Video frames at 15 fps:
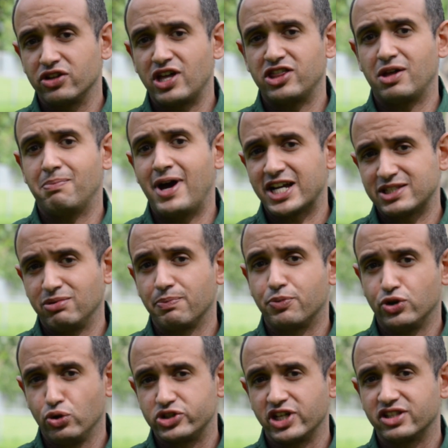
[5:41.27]
than the maximally
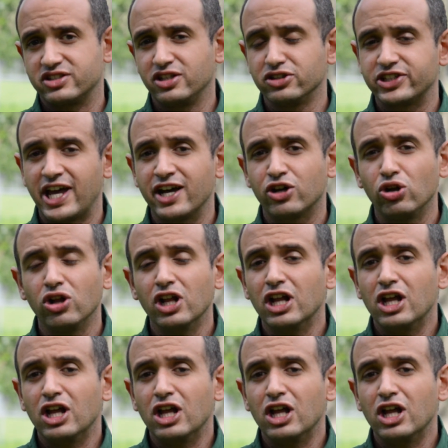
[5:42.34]
producing tilt angle